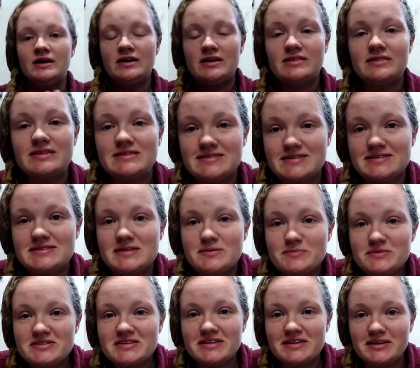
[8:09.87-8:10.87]
The system is
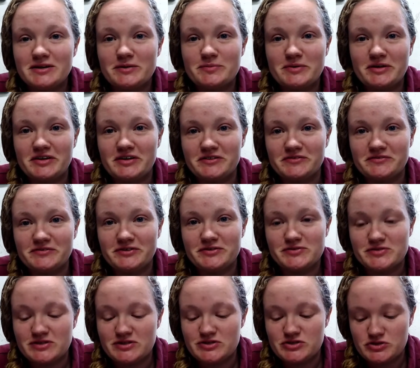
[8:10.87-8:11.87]
a little bit
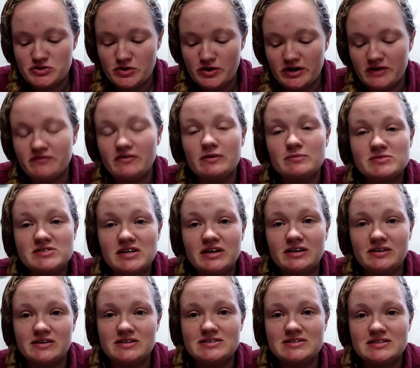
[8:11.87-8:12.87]
confusing, so if I'm sending
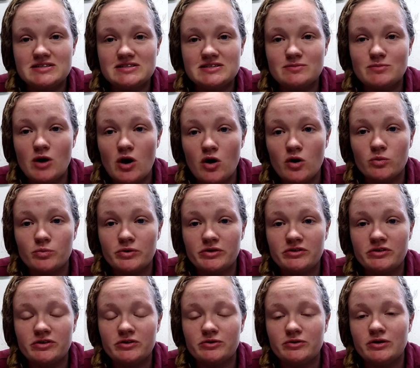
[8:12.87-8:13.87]
this system home with
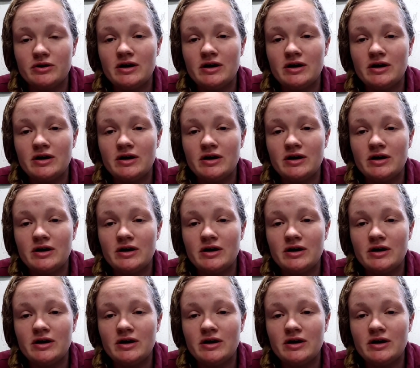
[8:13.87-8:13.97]
you,